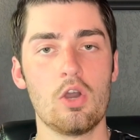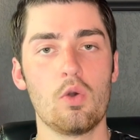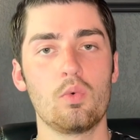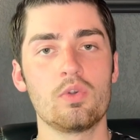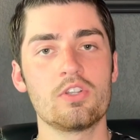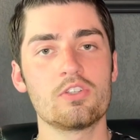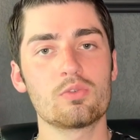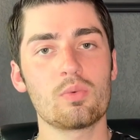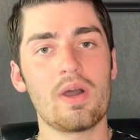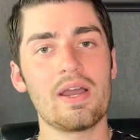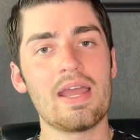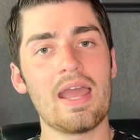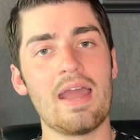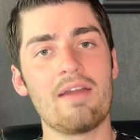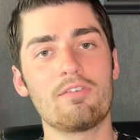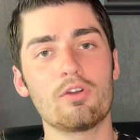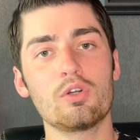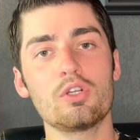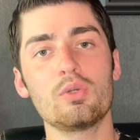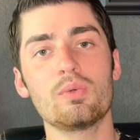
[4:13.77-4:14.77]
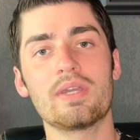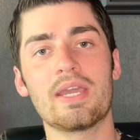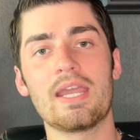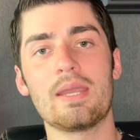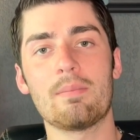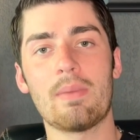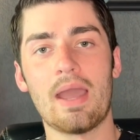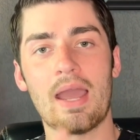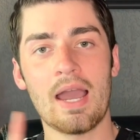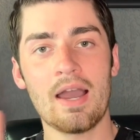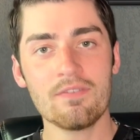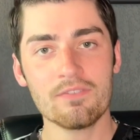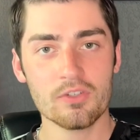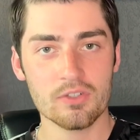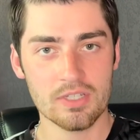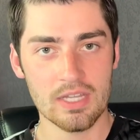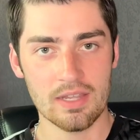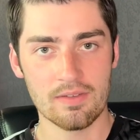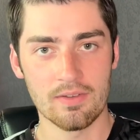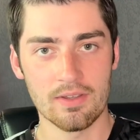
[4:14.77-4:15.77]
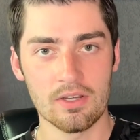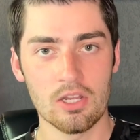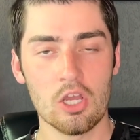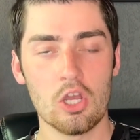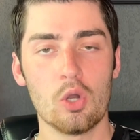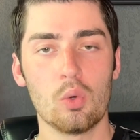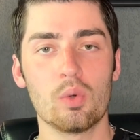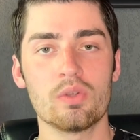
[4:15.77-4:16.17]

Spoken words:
which is why everyone who came after David